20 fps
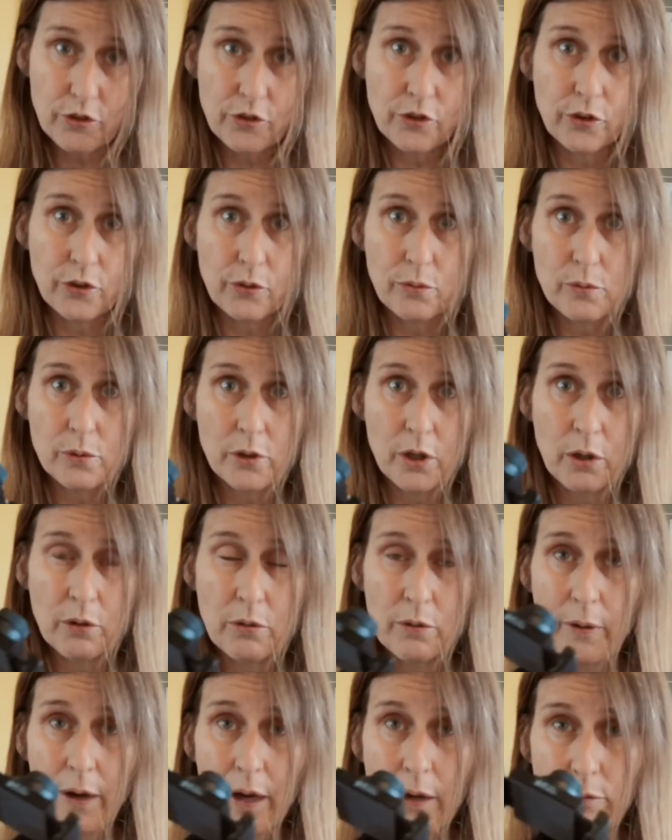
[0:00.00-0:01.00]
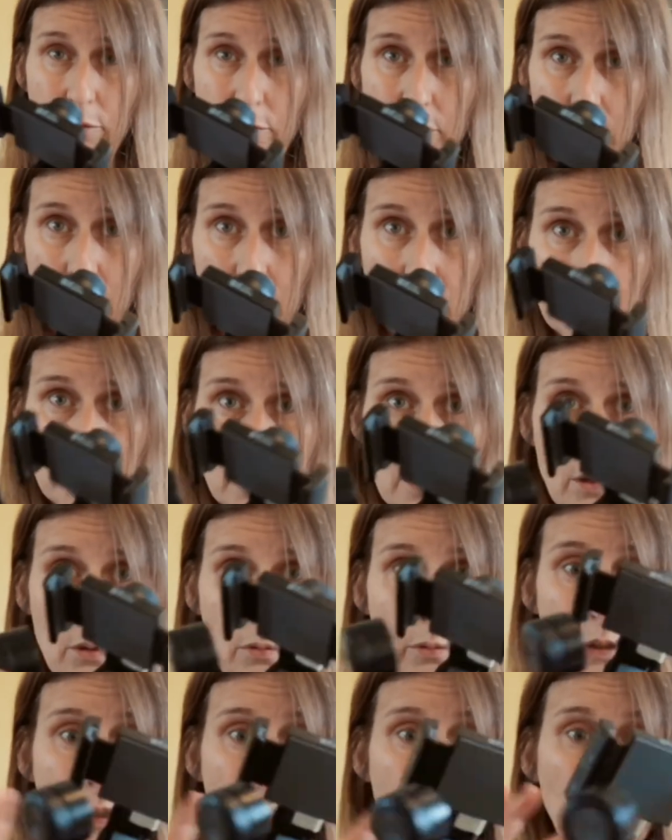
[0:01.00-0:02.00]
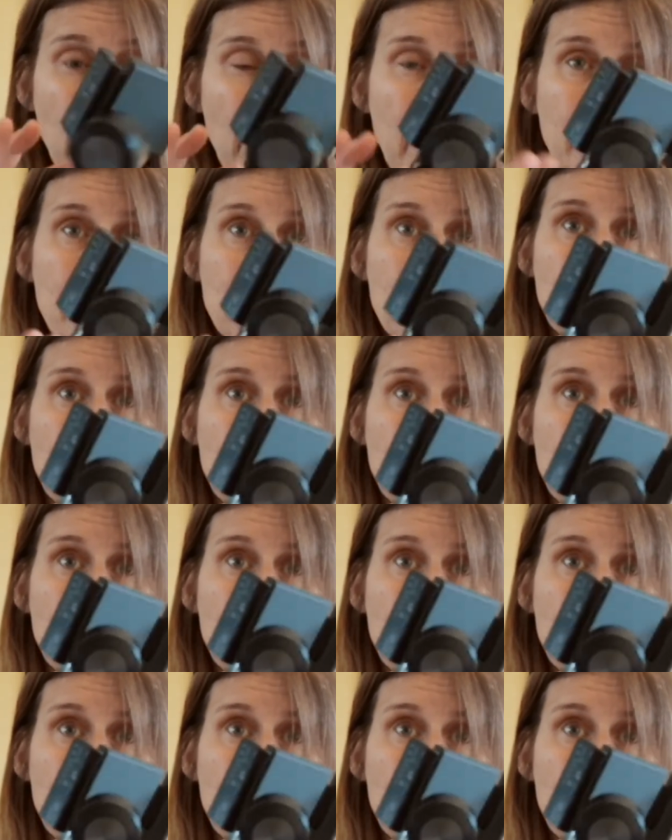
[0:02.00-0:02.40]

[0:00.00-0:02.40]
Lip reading: to go around London when I'm live